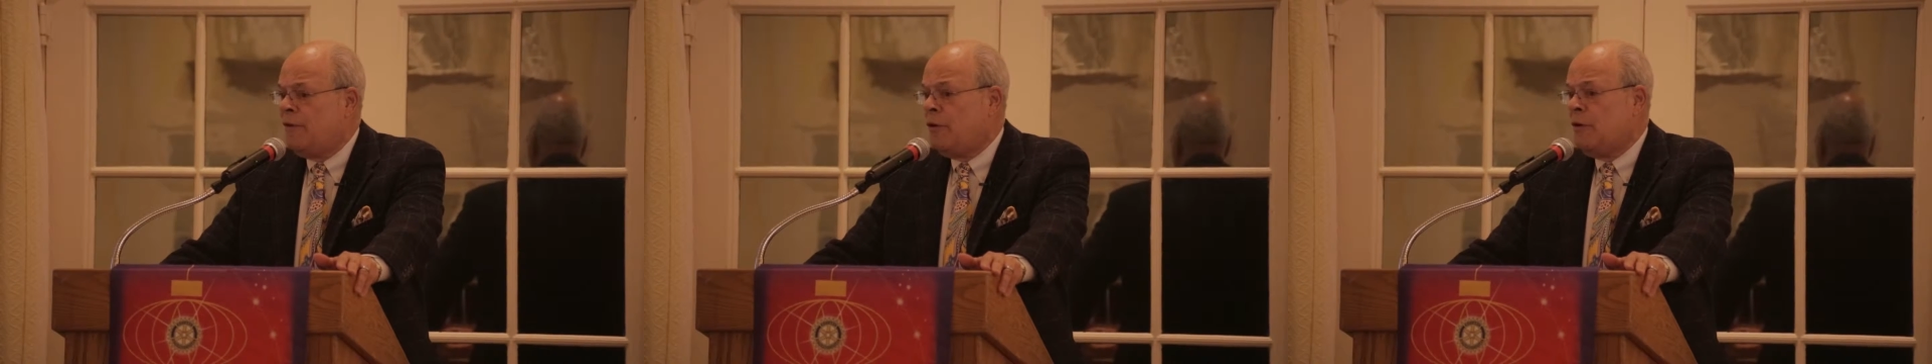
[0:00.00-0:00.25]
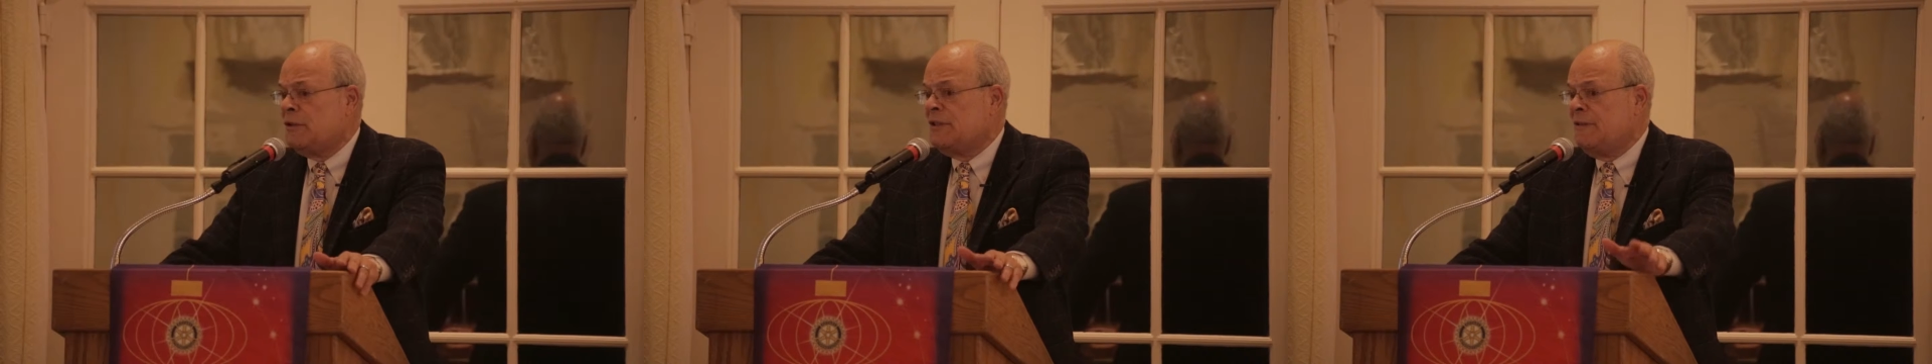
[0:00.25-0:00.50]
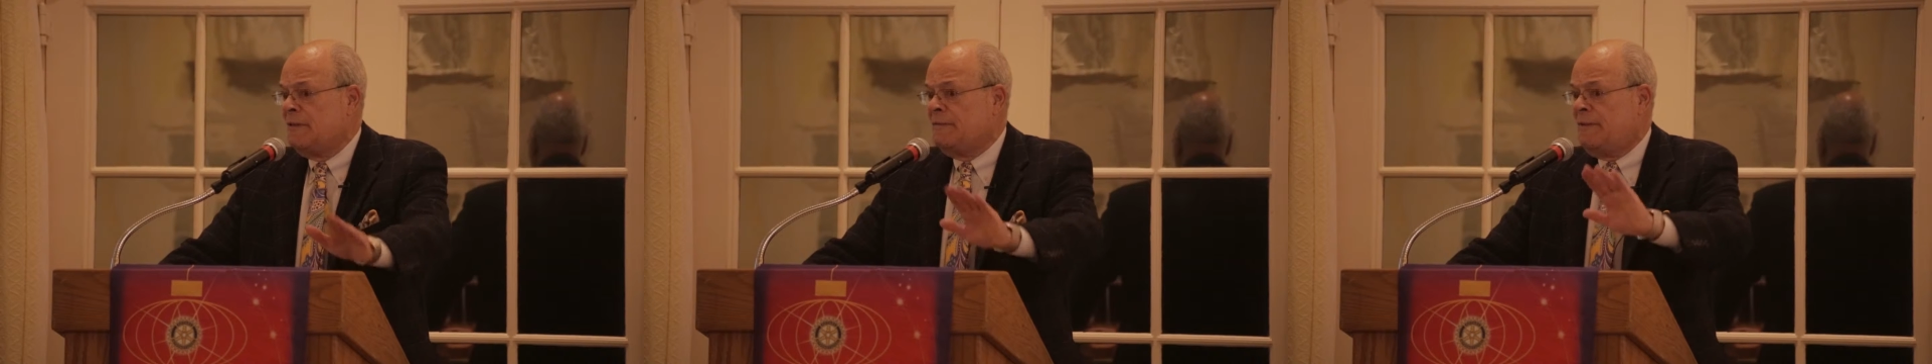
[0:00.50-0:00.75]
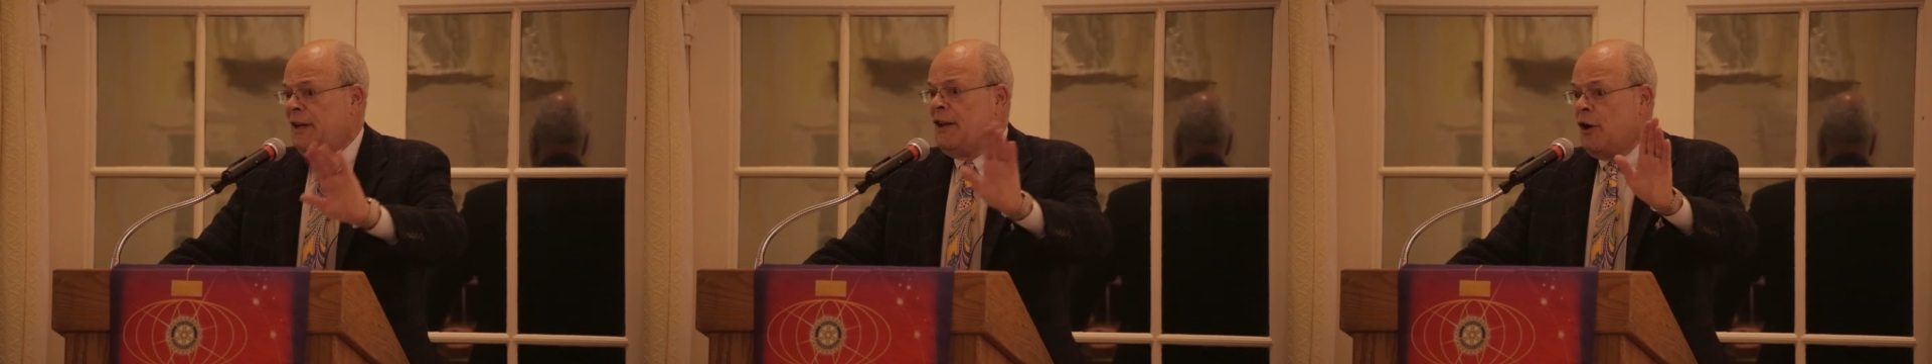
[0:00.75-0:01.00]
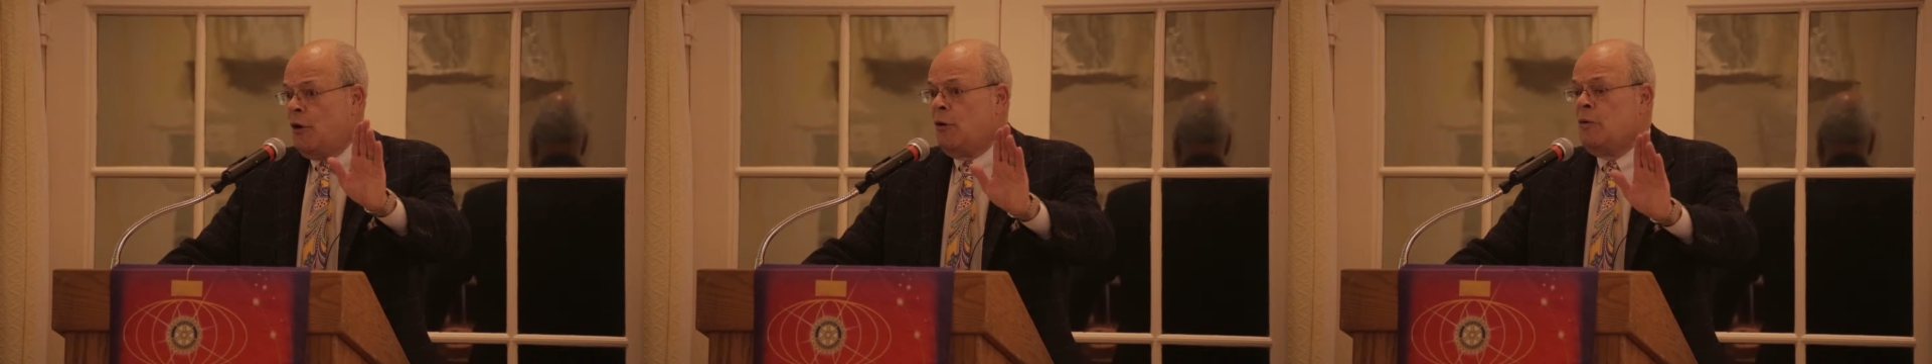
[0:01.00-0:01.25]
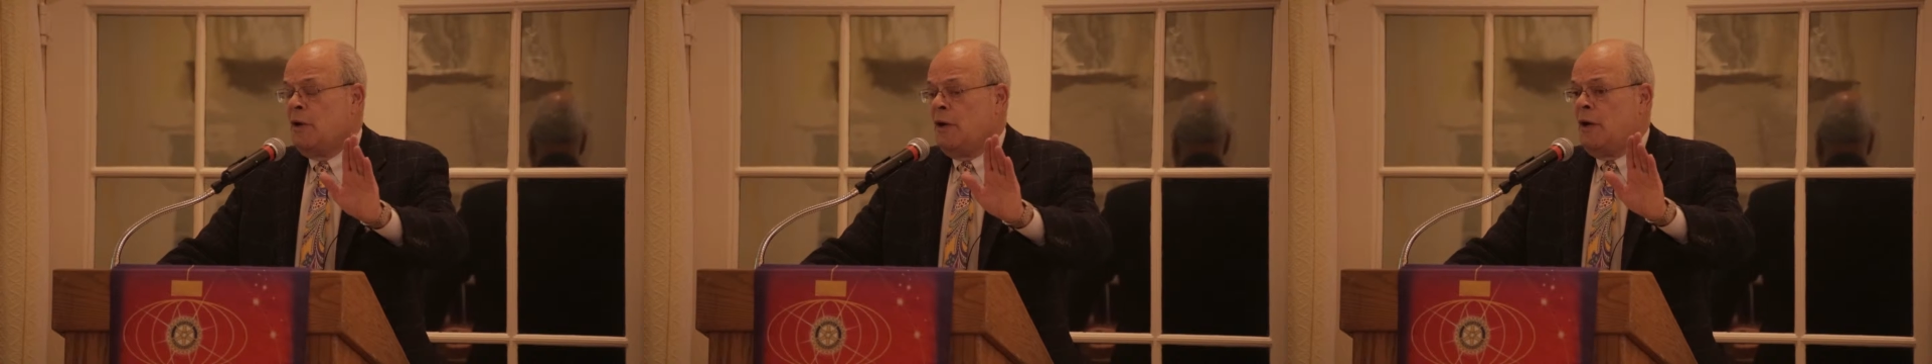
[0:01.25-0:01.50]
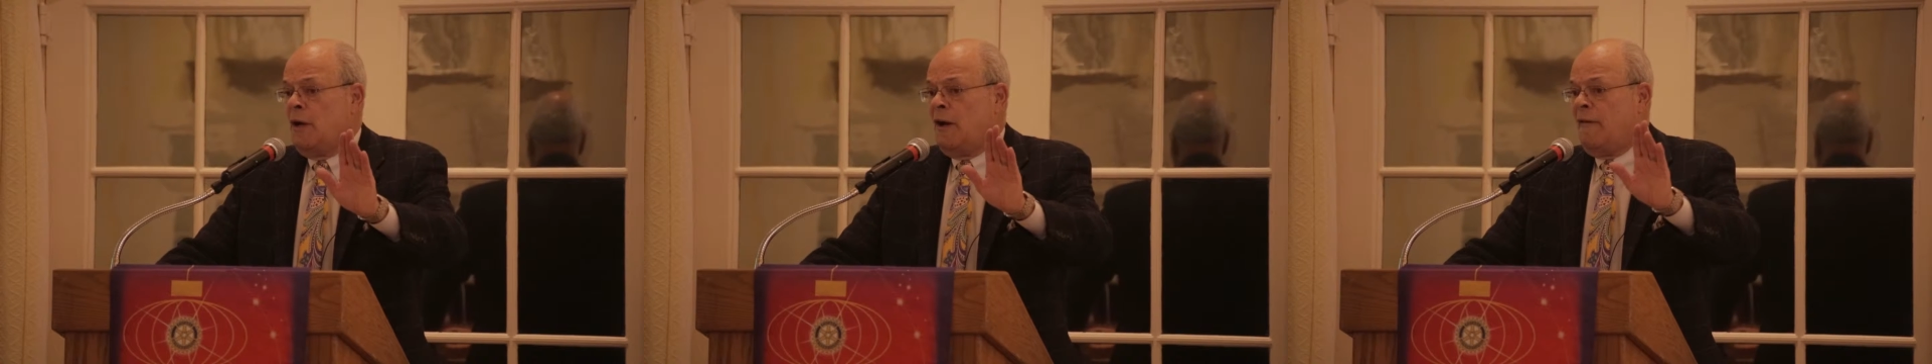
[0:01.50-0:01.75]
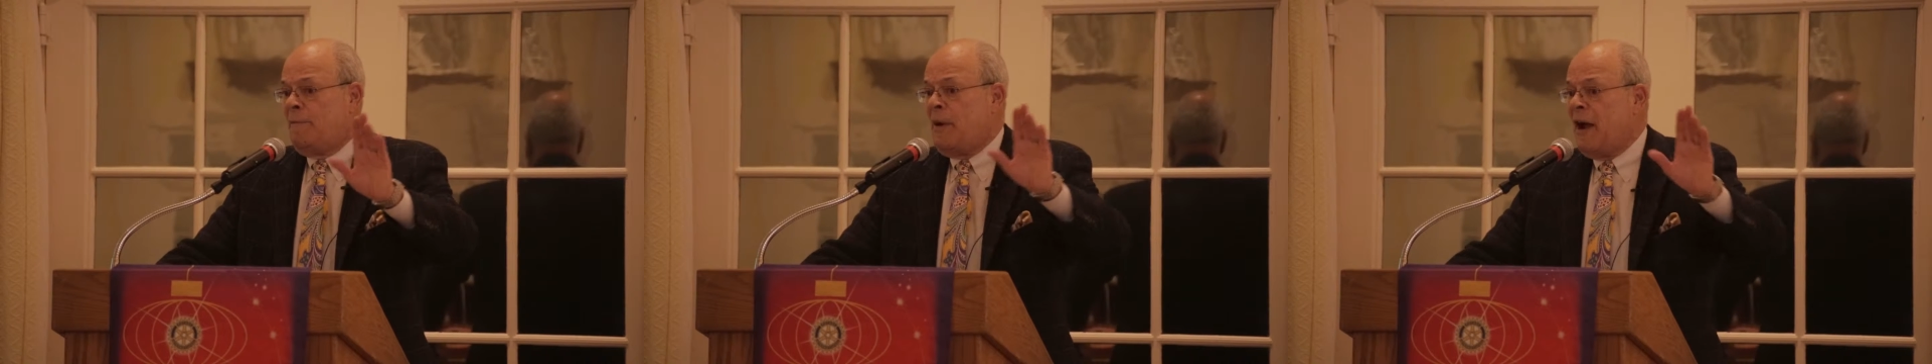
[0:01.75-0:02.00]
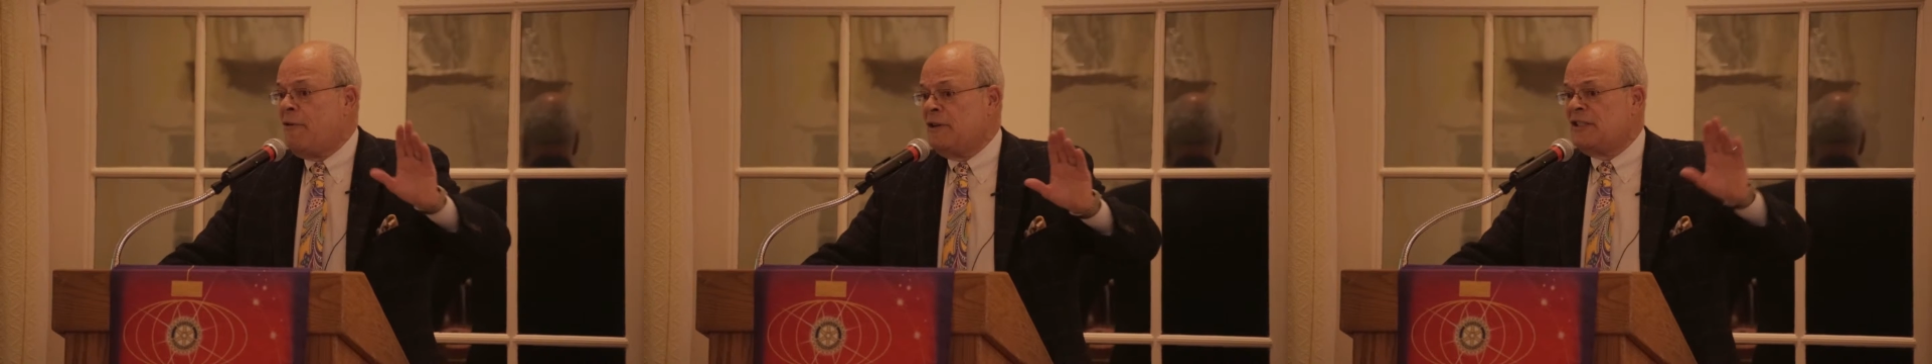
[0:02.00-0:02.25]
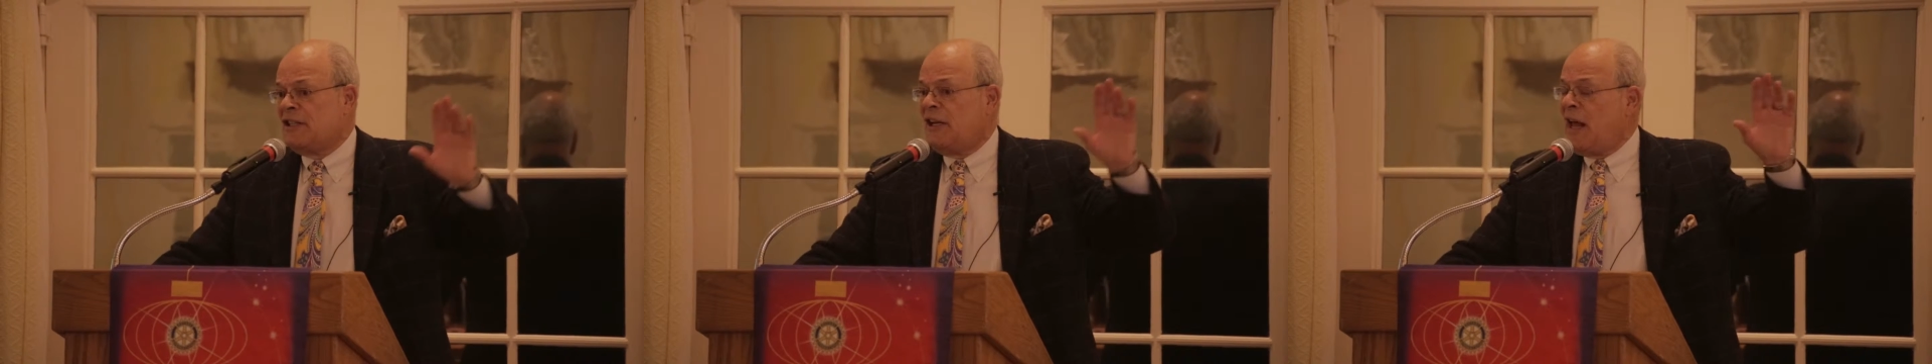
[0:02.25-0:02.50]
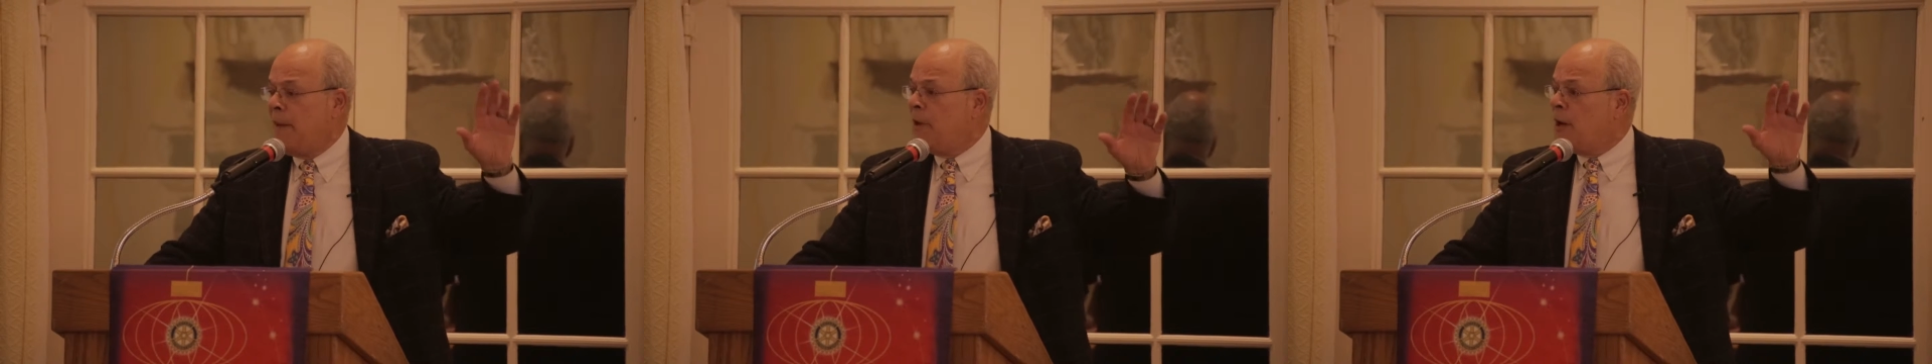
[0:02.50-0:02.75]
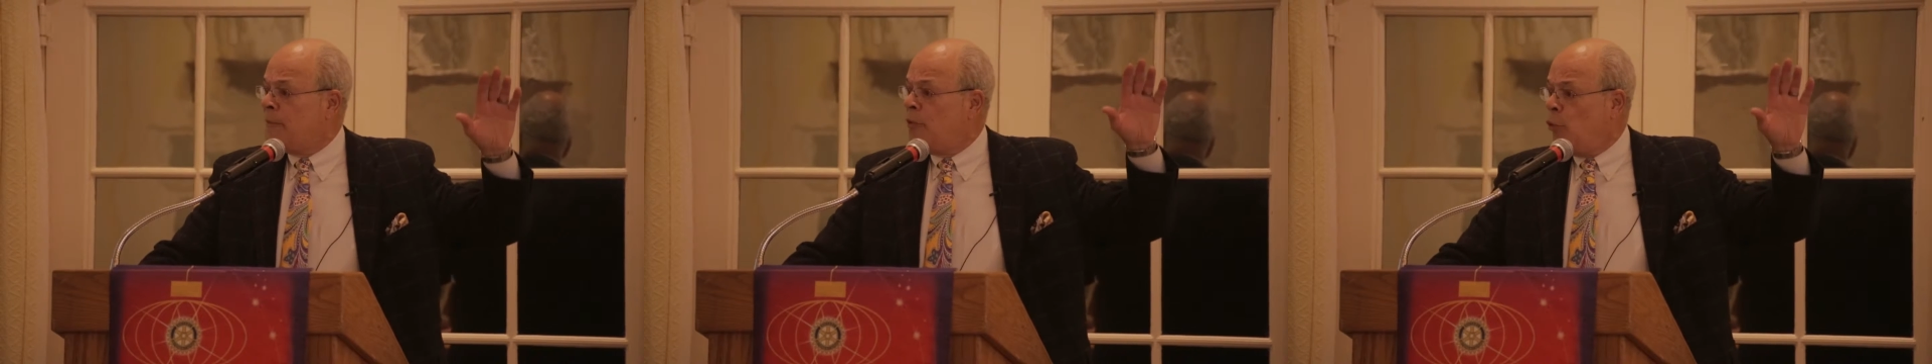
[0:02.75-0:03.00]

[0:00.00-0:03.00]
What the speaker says: or a video of parents climbing up the